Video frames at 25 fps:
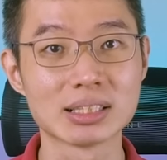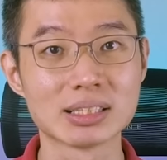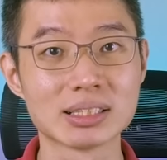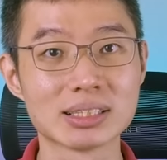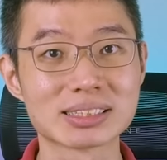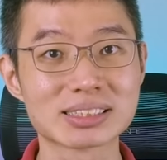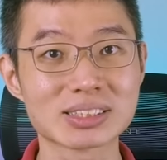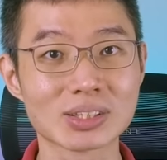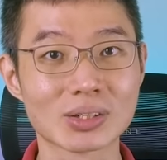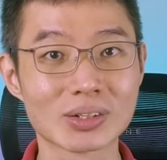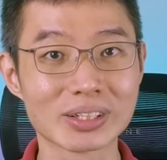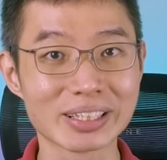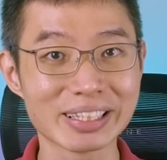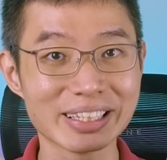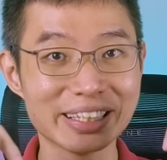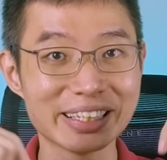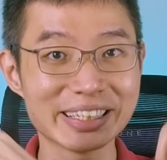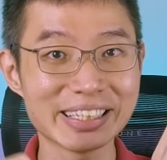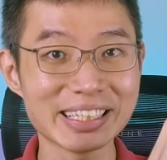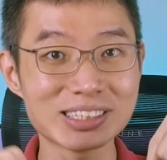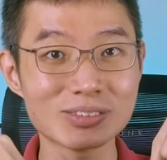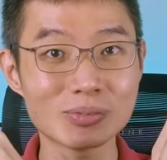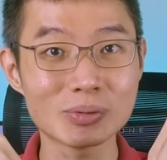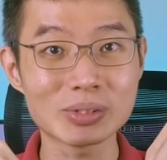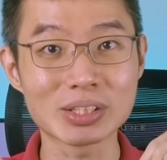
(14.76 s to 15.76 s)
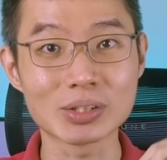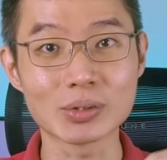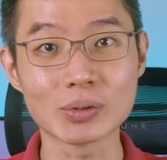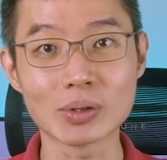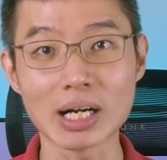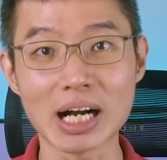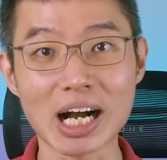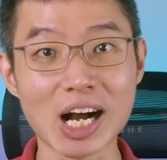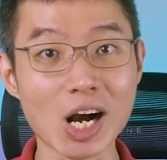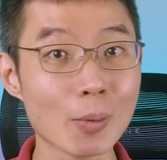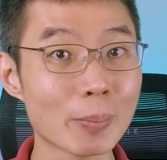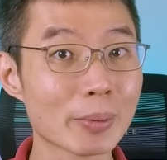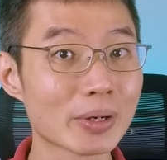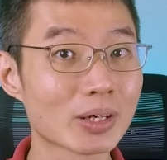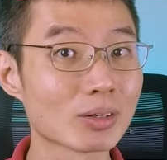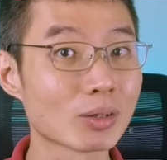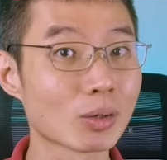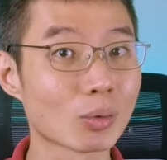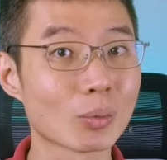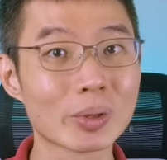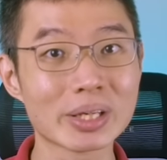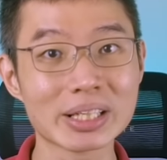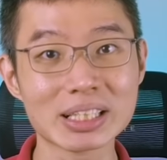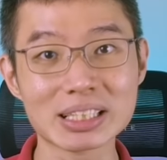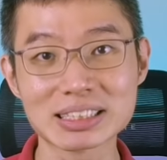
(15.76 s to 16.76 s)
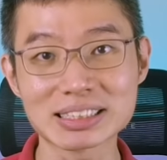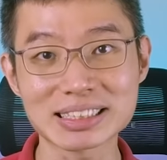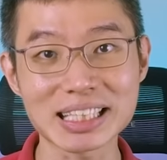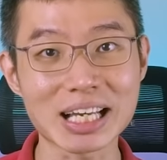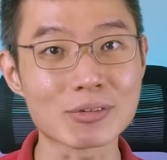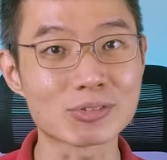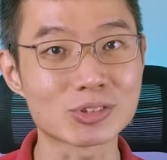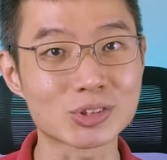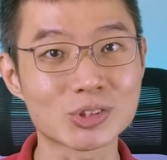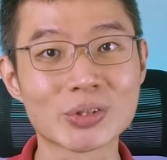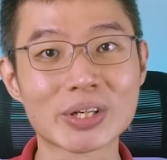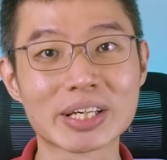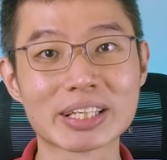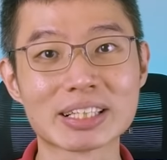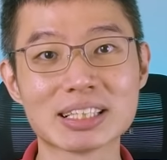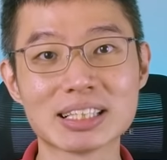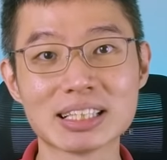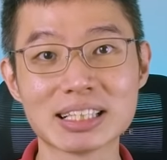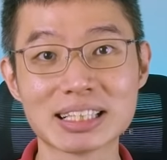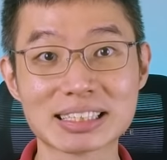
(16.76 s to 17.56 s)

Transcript: So in this video, I'll be reviewing Syfe Trade.